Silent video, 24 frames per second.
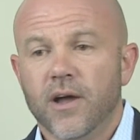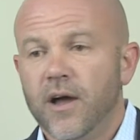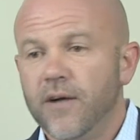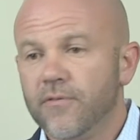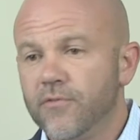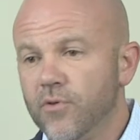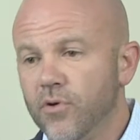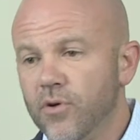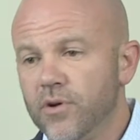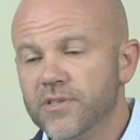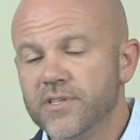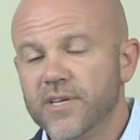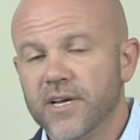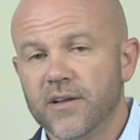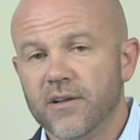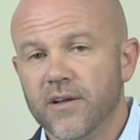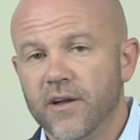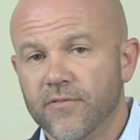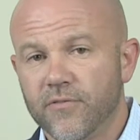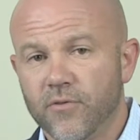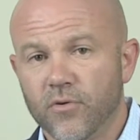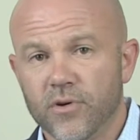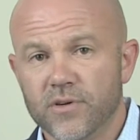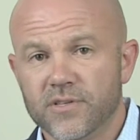Of course, that,
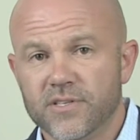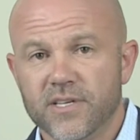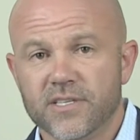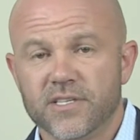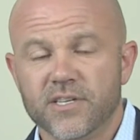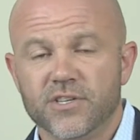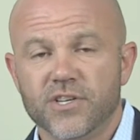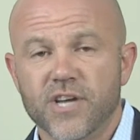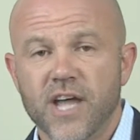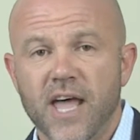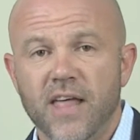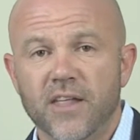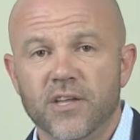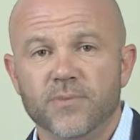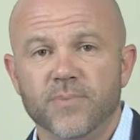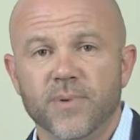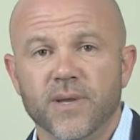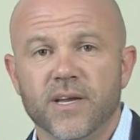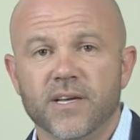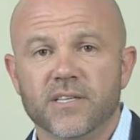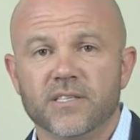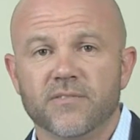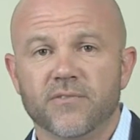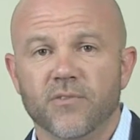of course, that's a challenge
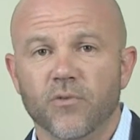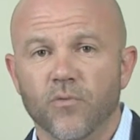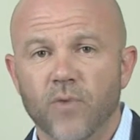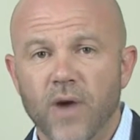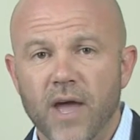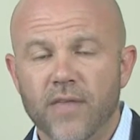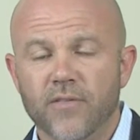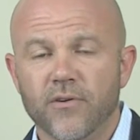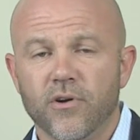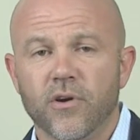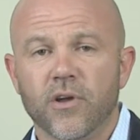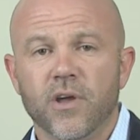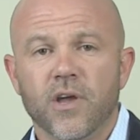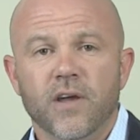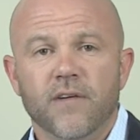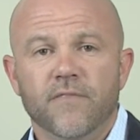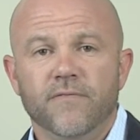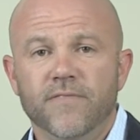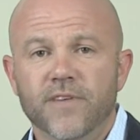because of the weather,